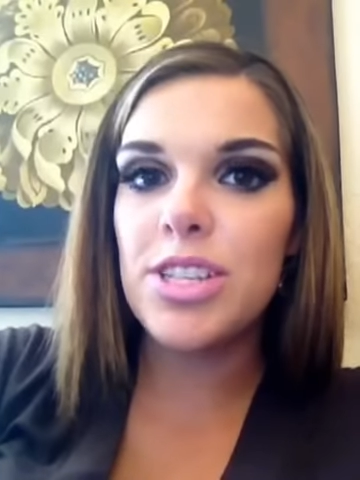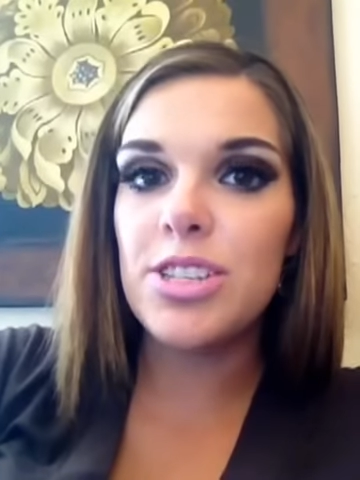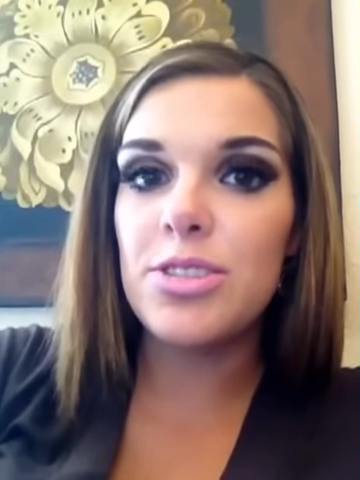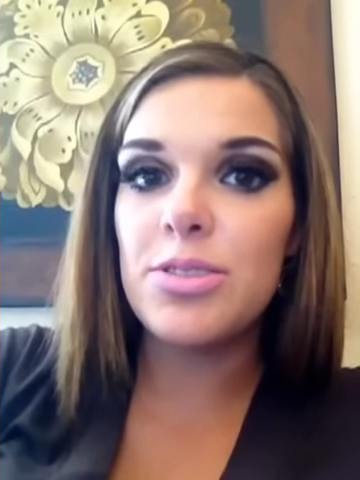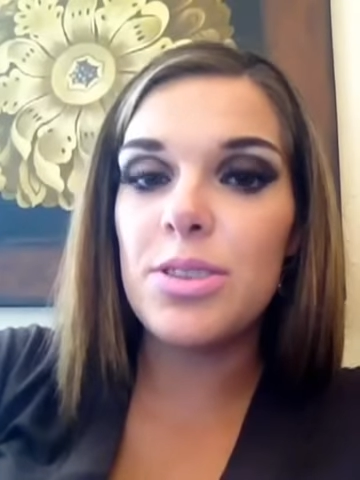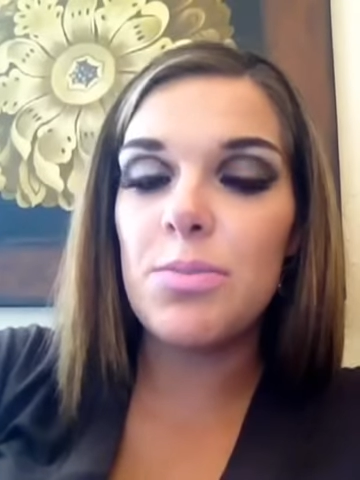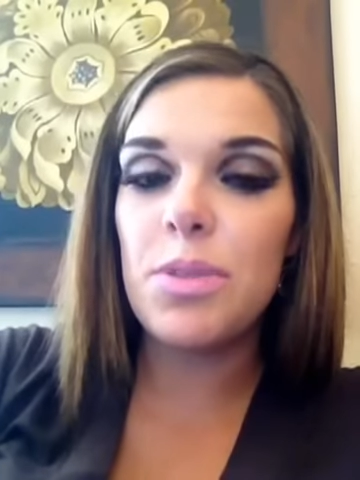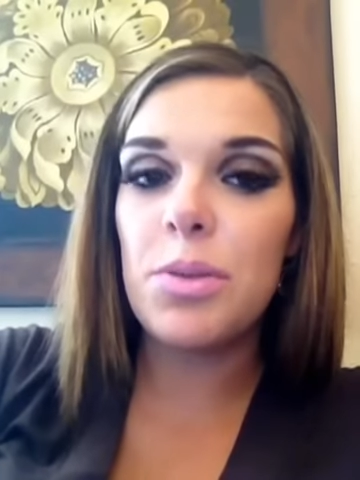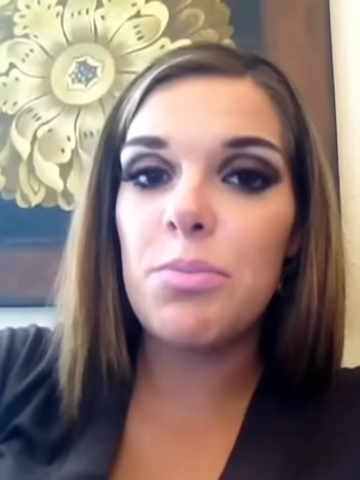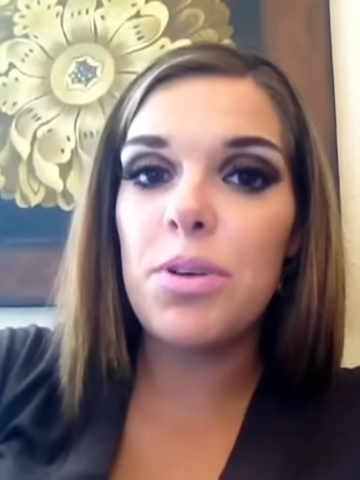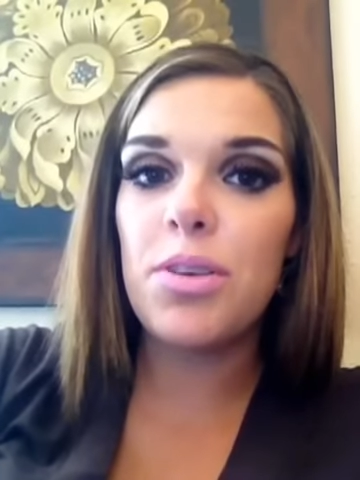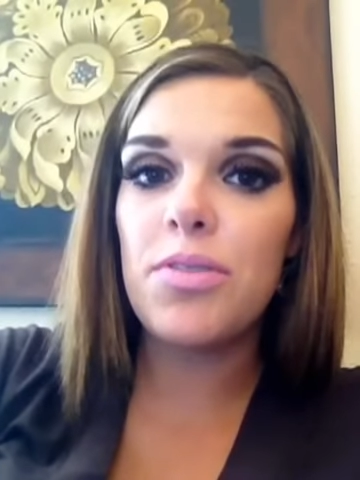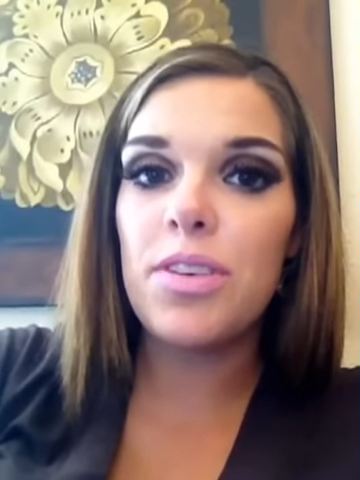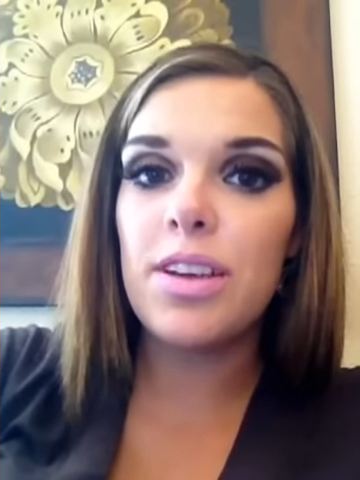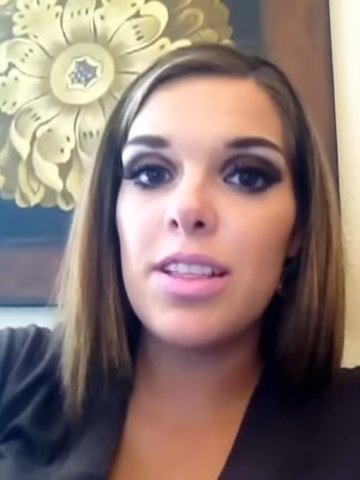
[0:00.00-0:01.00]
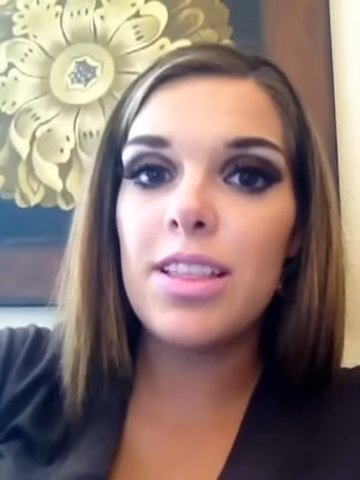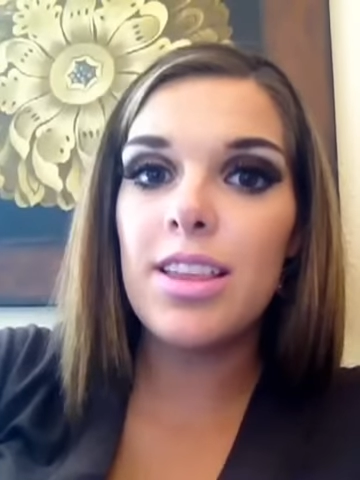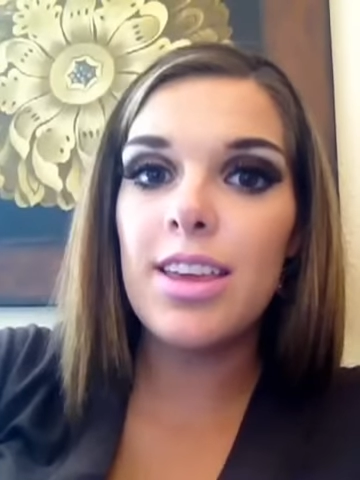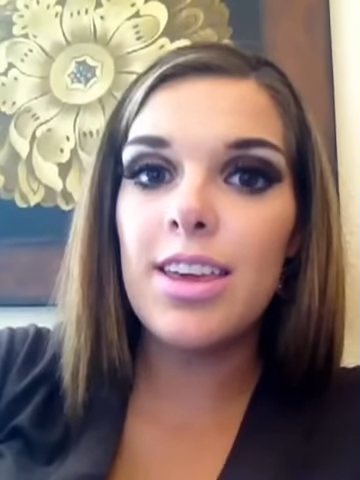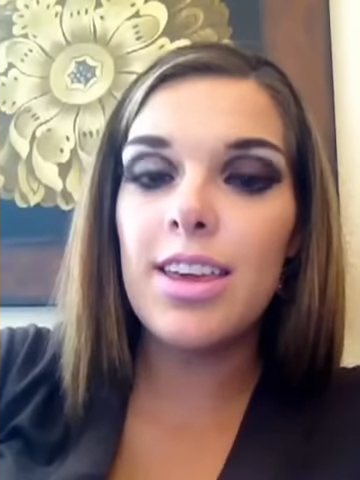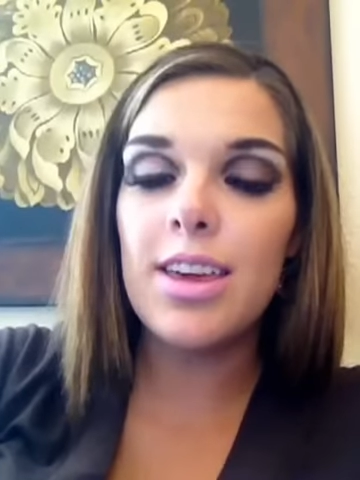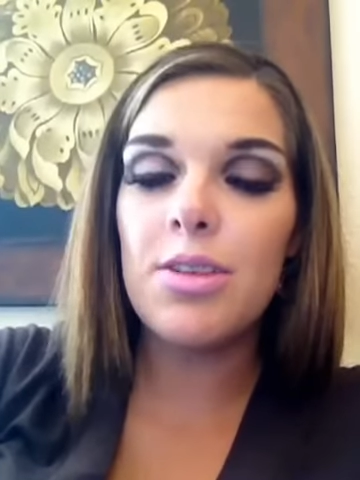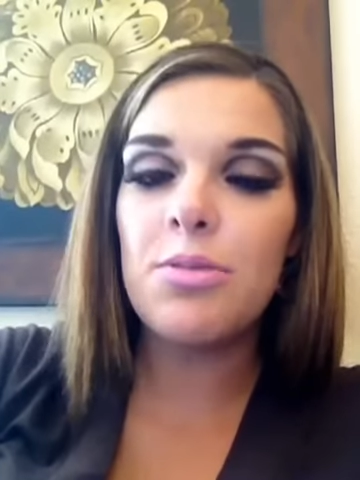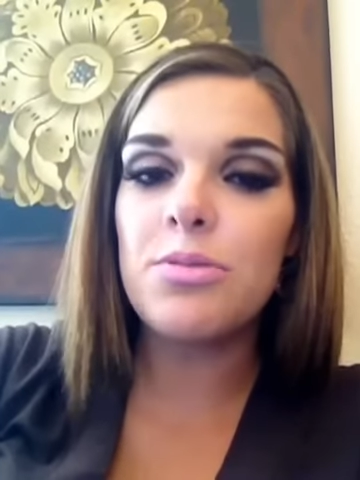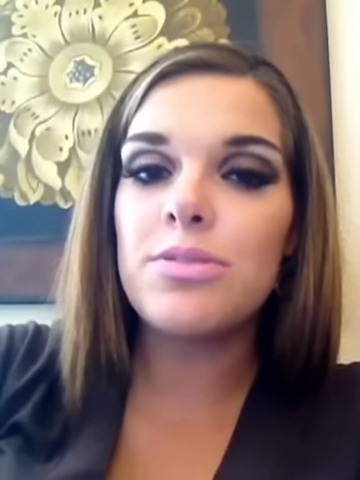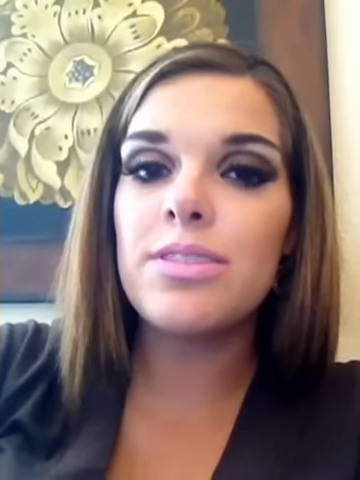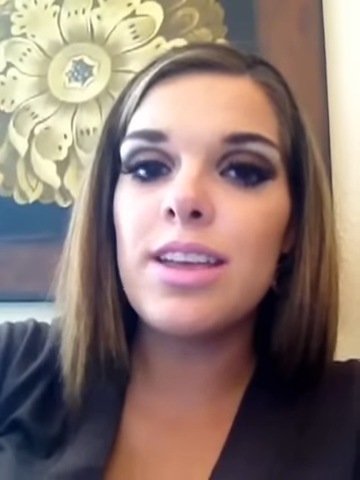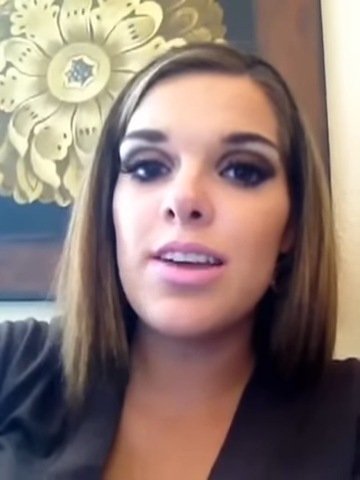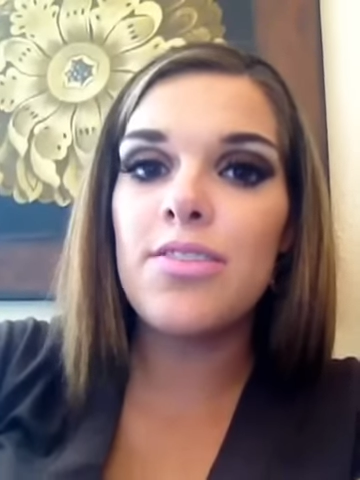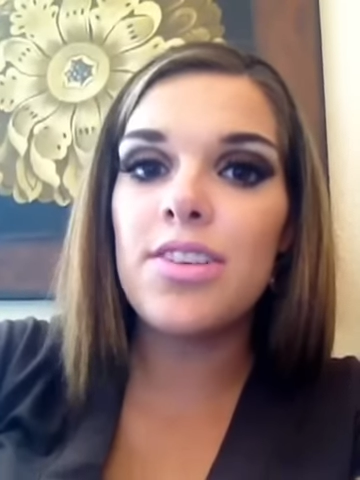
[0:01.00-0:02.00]
to do something perfectly, it'll
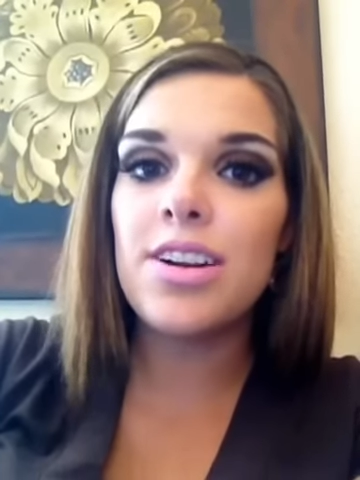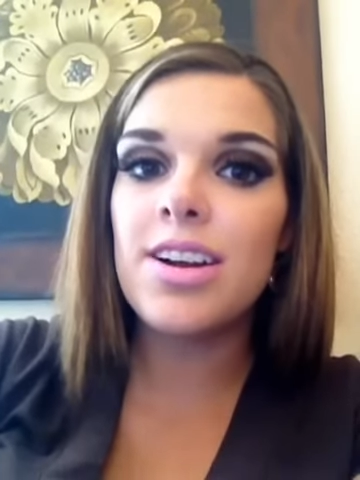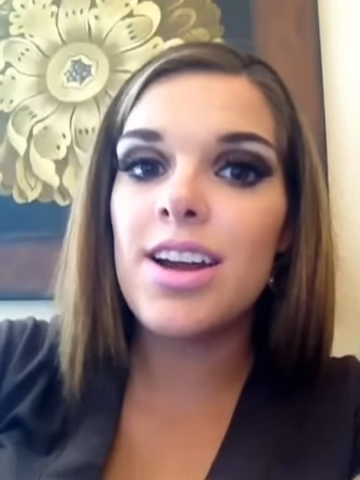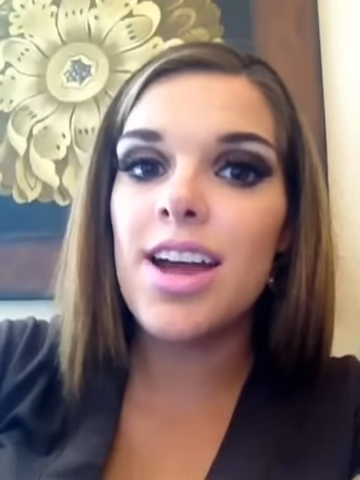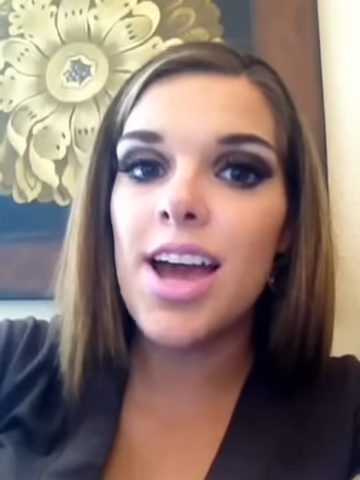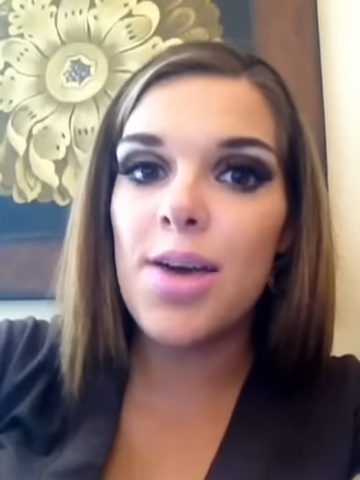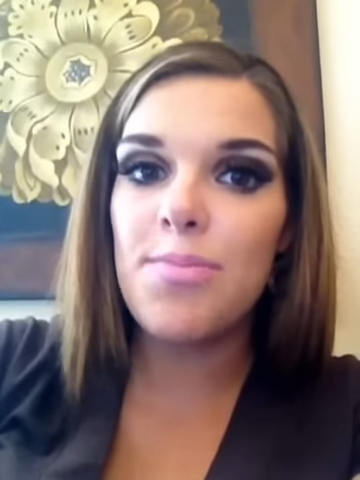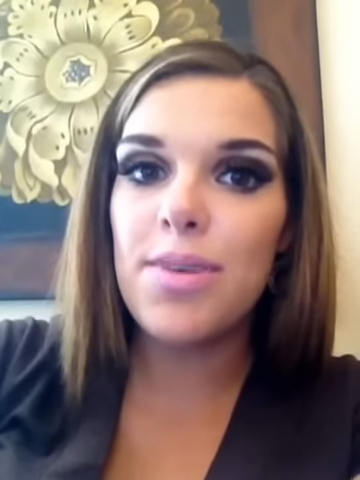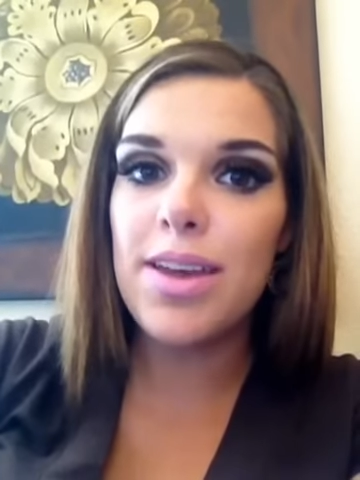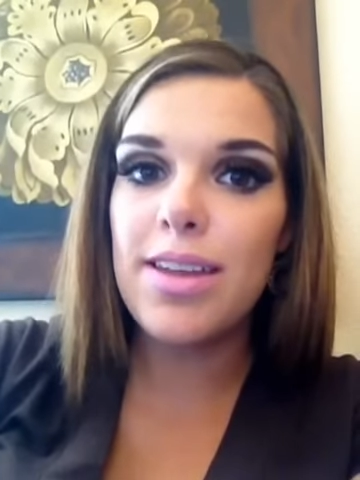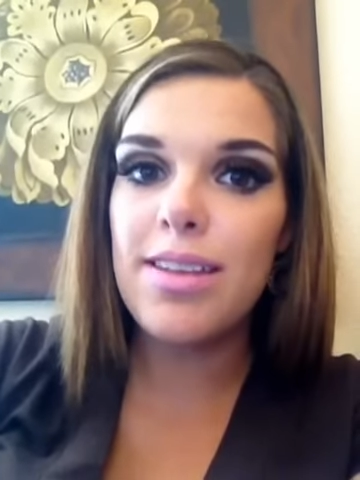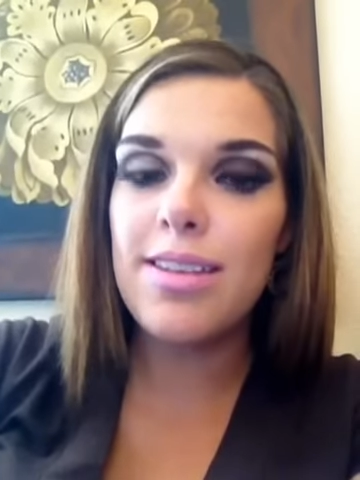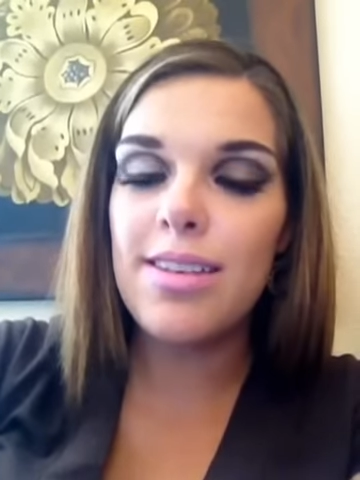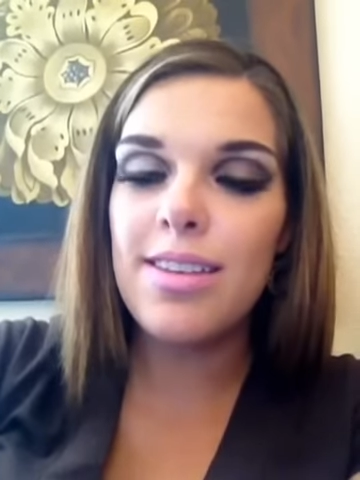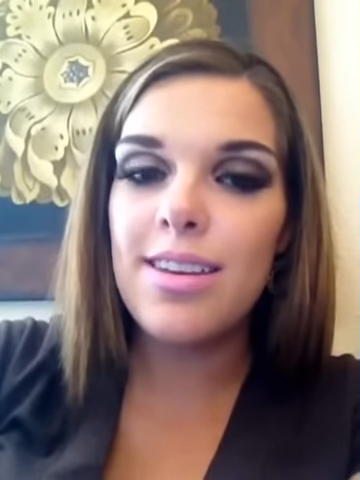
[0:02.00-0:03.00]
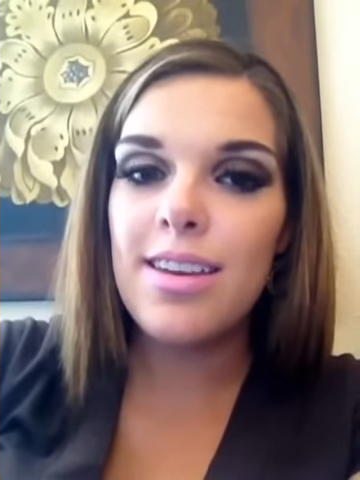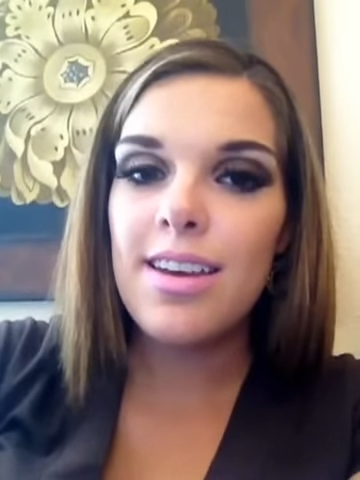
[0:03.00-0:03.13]
never happen.